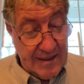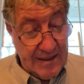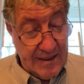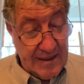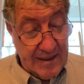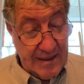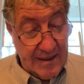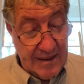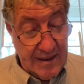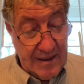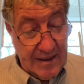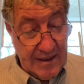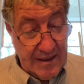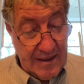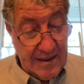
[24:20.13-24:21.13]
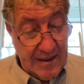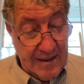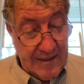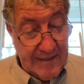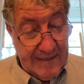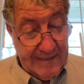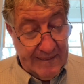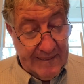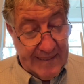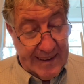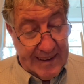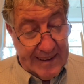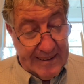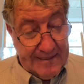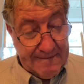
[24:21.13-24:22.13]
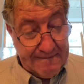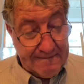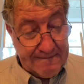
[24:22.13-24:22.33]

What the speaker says: (no one is talking)